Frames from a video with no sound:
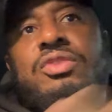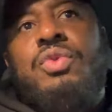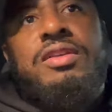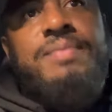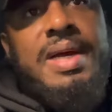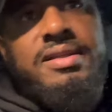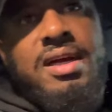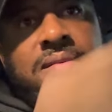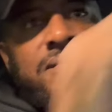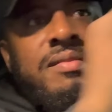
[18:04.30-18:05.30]
worth my
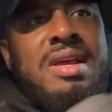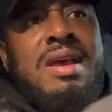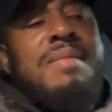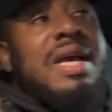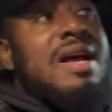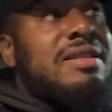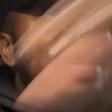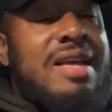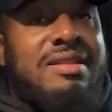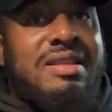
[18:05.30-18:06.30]
time because
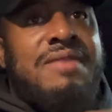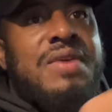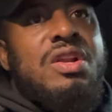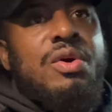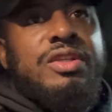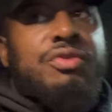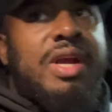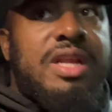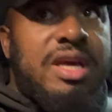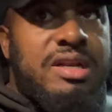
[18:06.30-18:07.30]
guys, even though it's
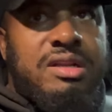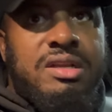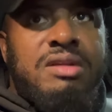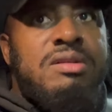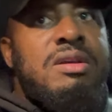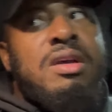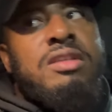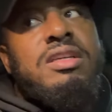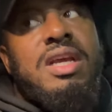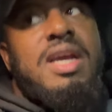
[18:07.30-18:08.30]
raining,
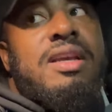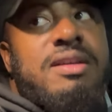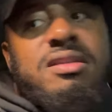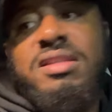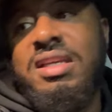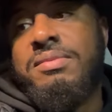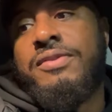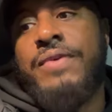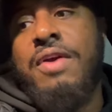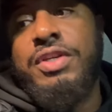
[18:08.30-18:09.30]
today seems
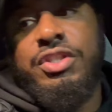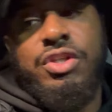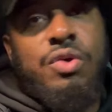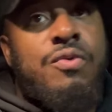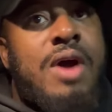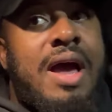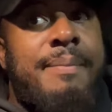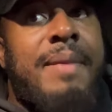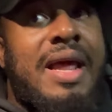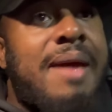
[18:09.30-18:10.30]
very slow.
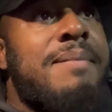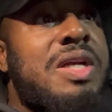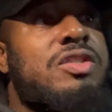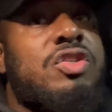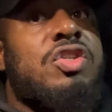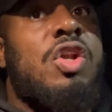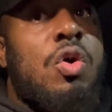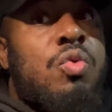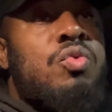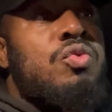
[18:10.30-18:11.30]
And, and I mean
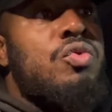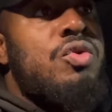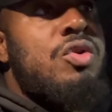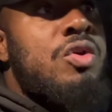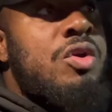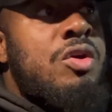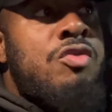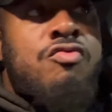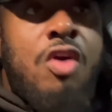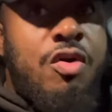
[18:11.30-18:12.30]
slow.
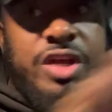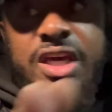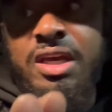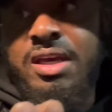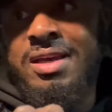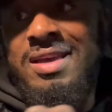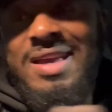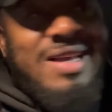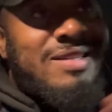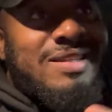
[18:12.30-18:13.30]
Roadie
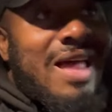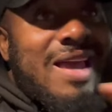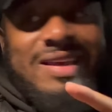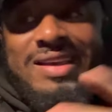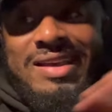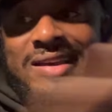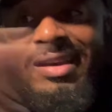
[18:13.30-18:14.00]
is like